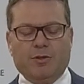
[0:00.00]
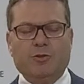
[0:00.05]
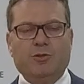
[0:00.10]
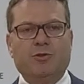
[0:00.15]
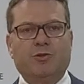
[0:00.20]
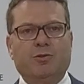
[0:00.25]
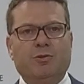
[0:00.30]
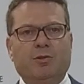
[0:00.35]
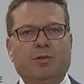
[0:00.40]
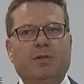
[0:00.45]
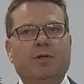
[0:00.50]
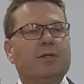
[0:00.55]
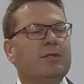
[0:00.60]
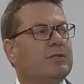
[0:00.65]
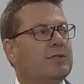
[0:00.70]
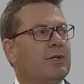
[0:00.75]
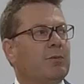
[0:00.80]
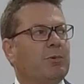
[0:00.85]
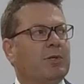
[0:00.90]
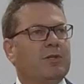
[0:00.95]
should
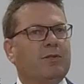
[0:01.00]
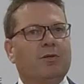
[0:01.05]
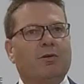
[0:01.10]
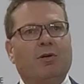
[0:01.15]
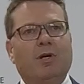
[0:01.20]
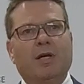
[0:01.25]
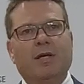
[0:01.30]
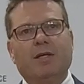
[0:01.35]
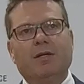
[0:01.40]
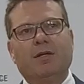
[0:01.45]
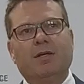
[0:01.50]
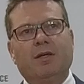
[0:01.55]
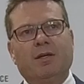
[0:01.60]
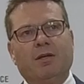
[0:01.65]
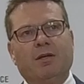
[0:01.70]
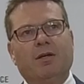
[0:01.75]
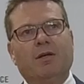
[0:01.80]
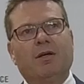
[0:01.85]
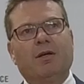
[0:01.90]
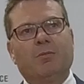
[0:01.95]
someone die
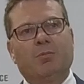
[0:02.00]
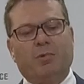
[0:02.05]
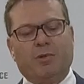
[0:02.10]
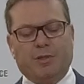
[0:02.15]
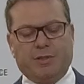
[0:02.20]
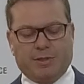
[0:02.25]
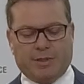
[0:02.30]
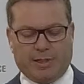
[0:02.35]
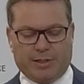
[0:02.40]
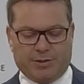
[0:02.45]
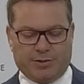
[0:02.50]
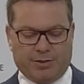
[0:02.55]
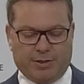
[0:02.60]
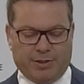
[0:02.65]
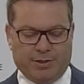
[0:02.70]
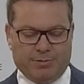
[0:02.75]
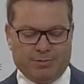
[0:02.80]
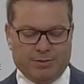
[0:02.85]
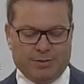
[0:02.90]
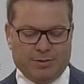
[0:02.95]
in police custody.